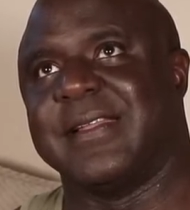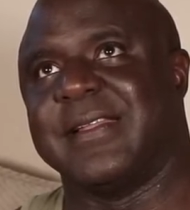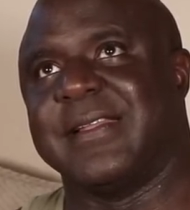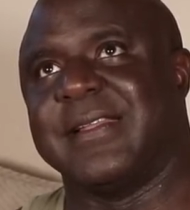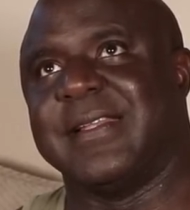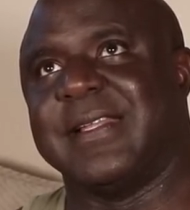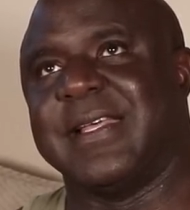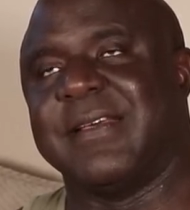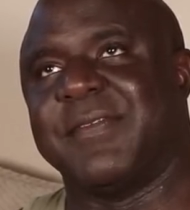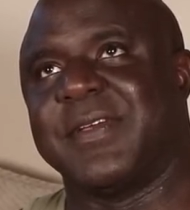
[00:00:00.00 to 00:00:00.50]

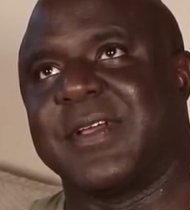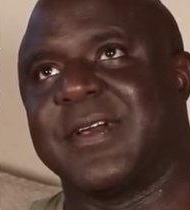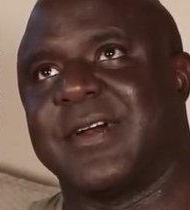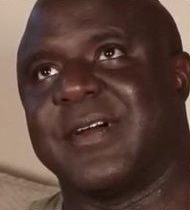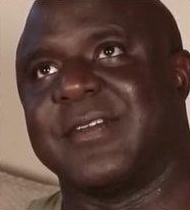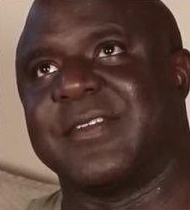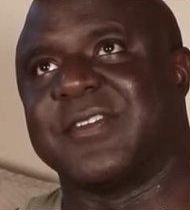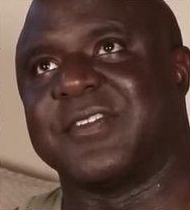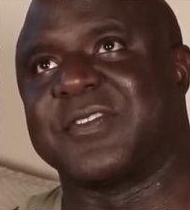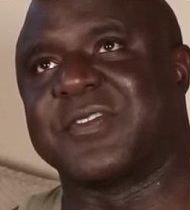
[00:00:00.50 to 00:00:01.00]
living
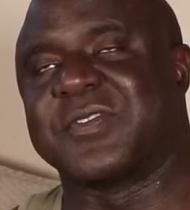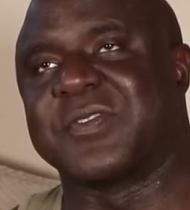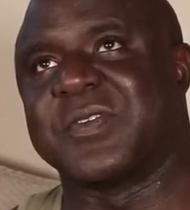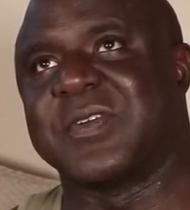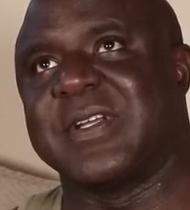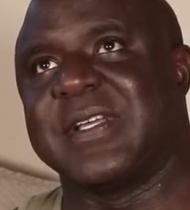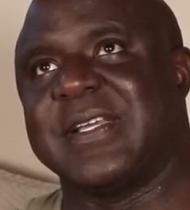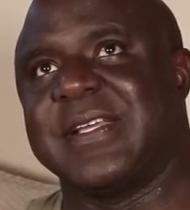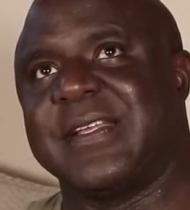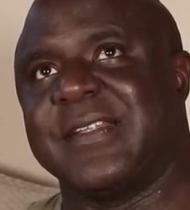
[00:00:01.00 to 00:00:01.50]
on the
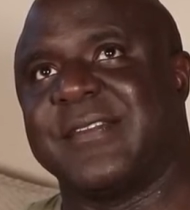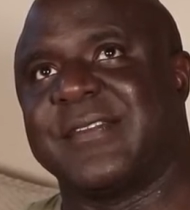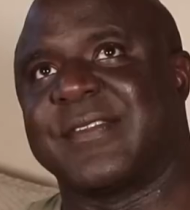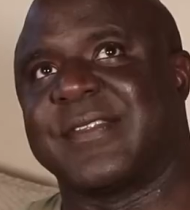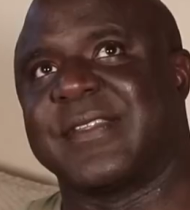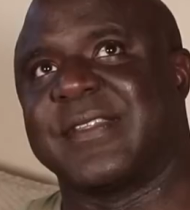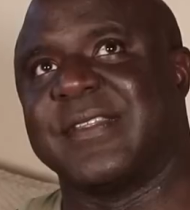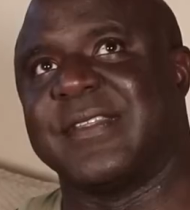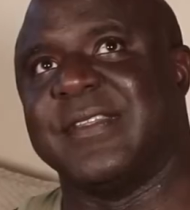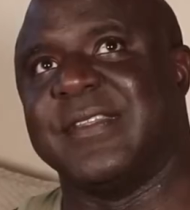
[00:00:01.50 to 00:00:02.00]

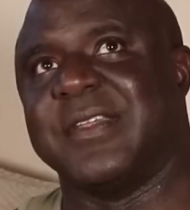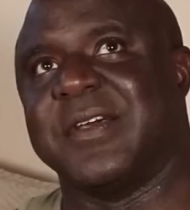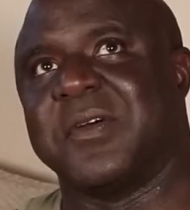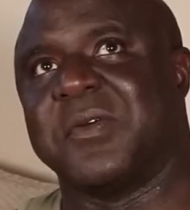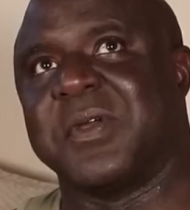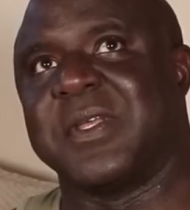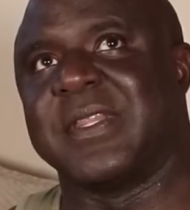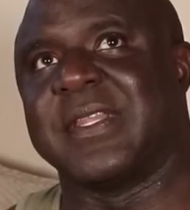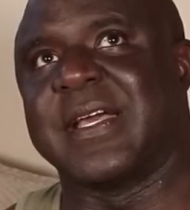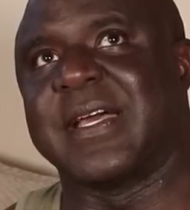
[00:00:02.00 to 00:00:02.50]
streets,
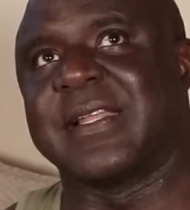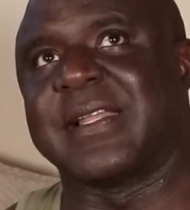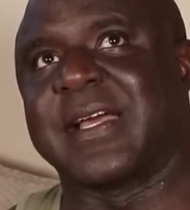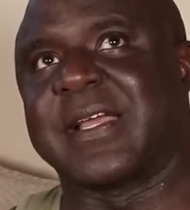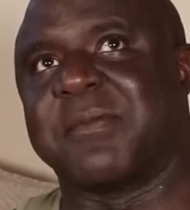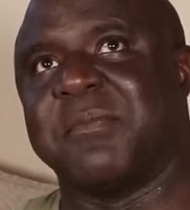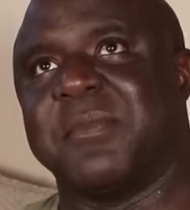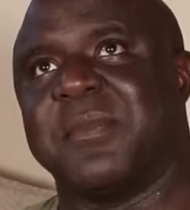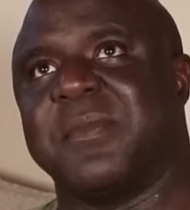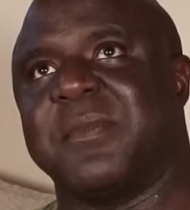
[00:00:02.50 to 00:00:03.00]
knowing that
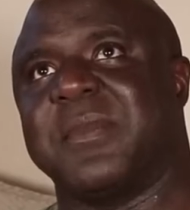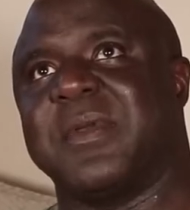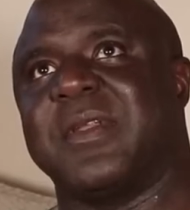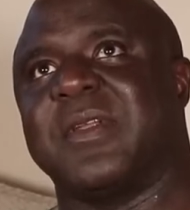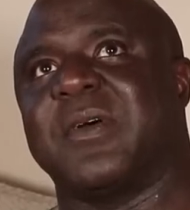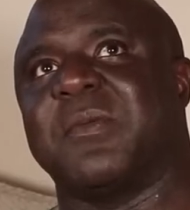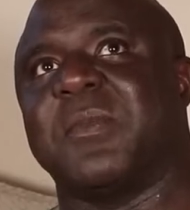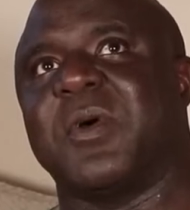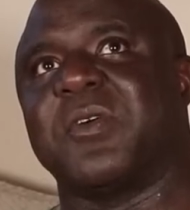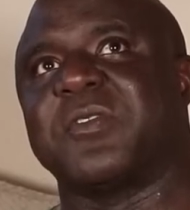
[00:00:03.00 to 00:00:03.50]
like you
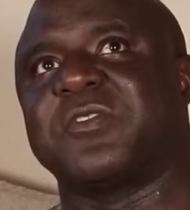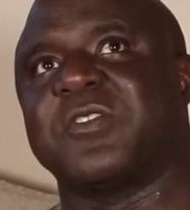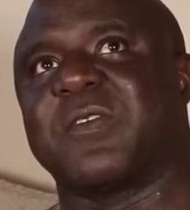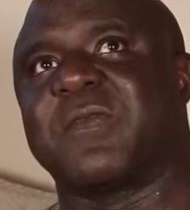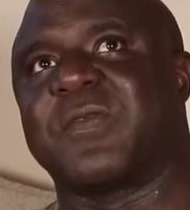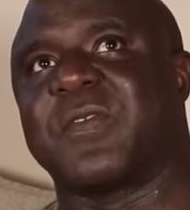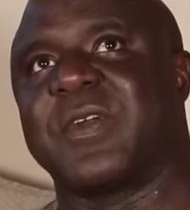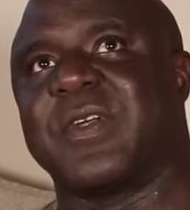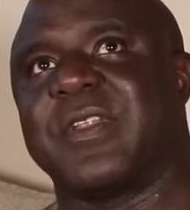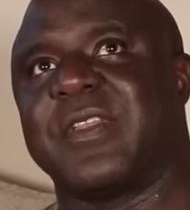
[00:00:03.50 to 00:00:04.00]
know most
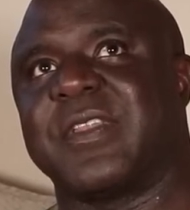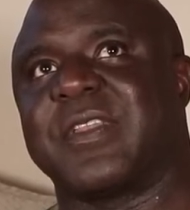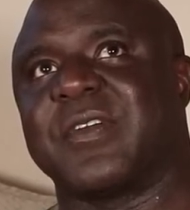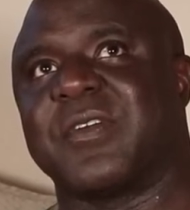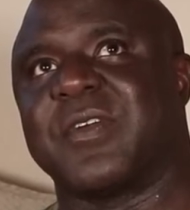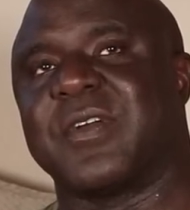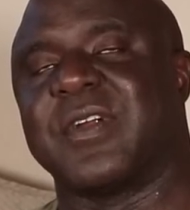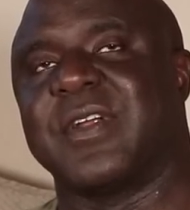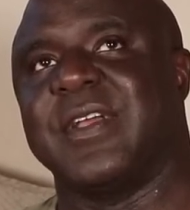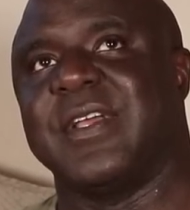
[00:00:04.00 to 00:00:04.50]
your friends
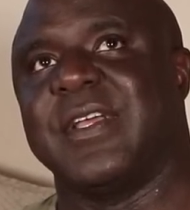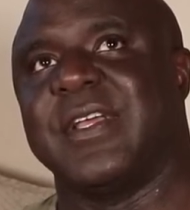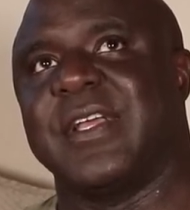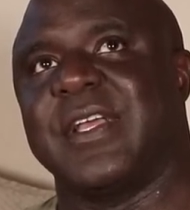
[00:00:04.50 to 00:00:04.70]
are